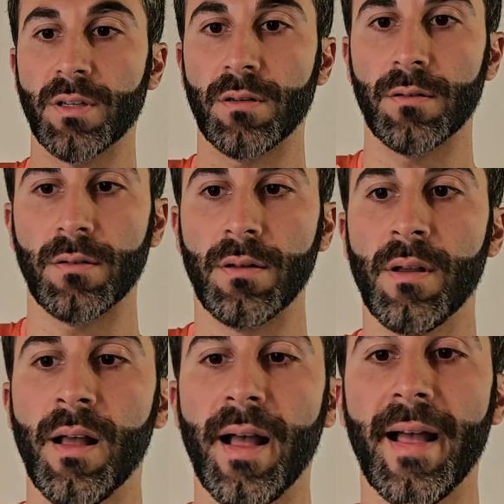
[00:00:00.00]
it.
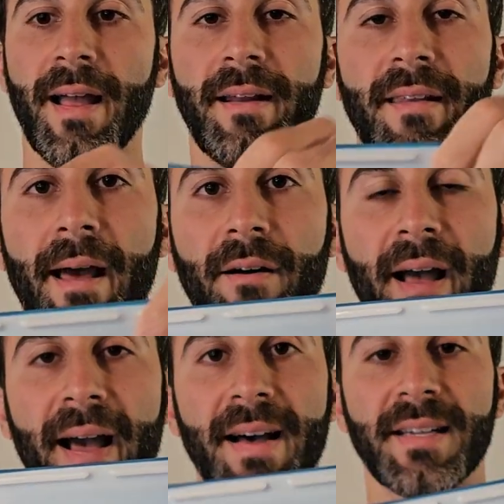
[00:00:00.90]
And now it
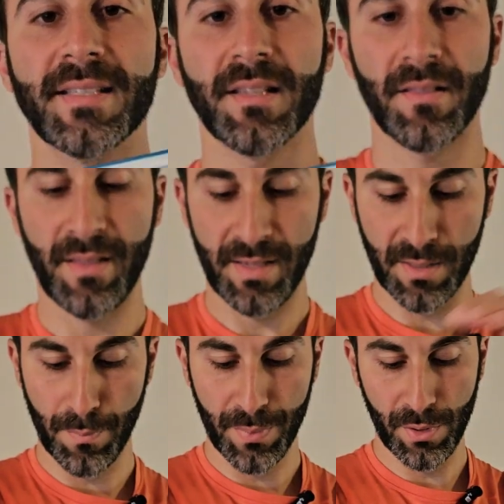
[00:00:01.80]
has
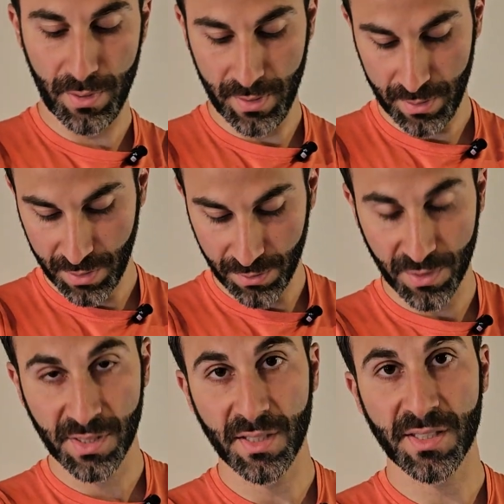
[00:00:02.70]
this ability to
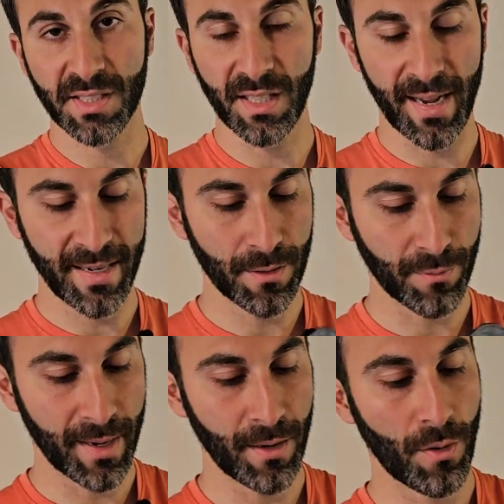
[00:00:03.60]
just slide it
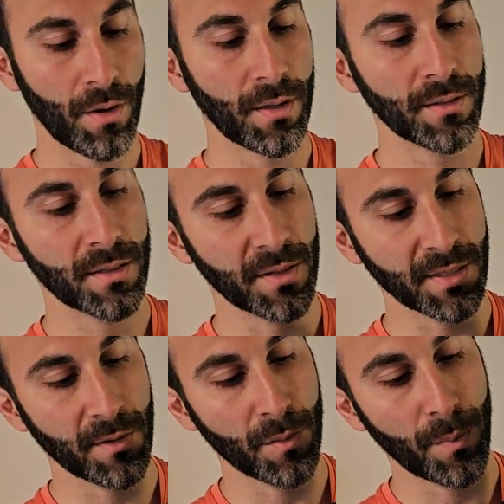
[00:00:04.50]
right on to
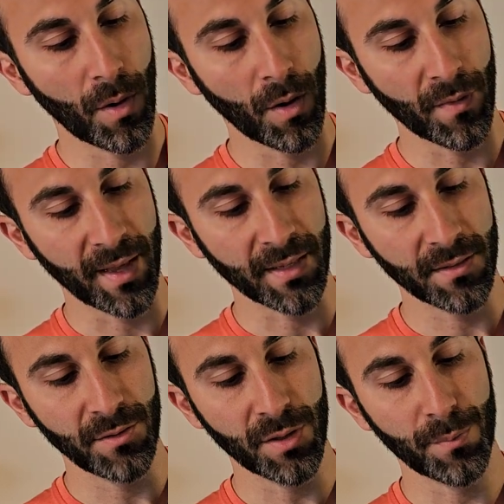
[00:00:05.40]
this other bar that
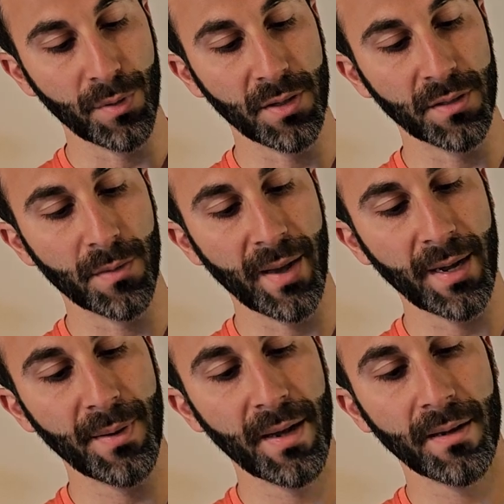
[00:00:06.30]
you can put into the
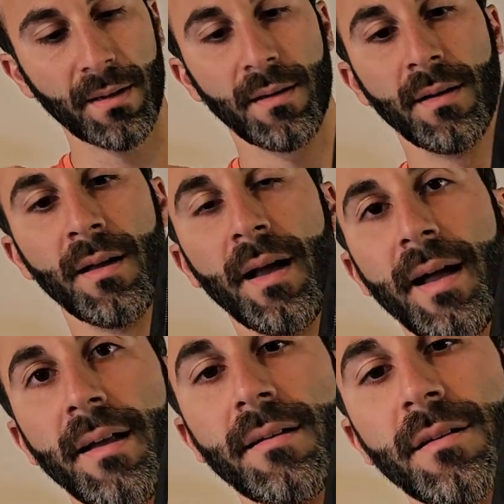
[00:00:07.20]
backpack.
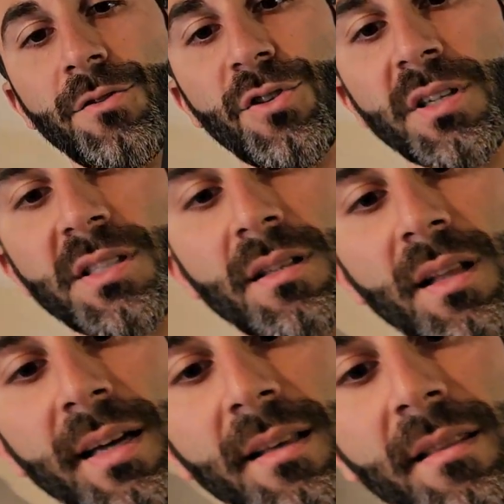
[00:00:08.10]
And just
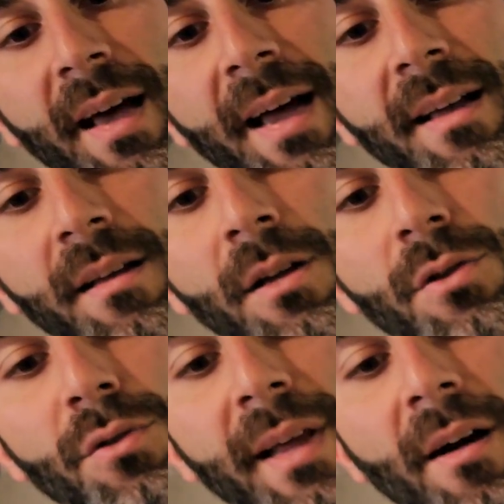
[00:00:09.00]
like that,
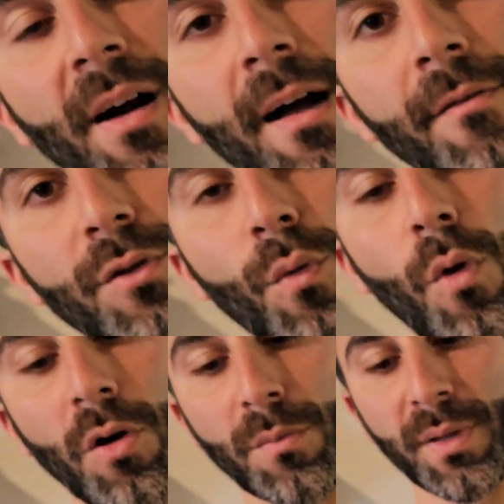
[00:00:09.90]
you now have your
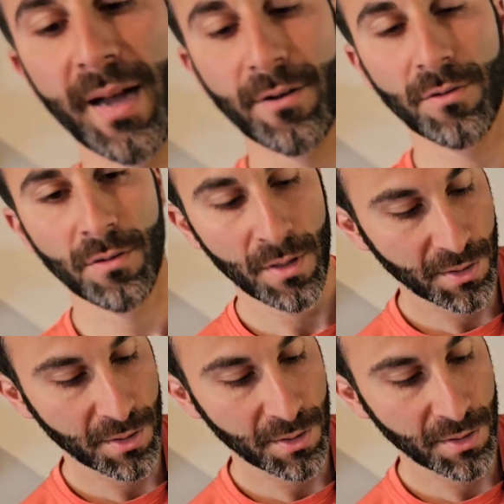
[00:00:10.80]
water bladder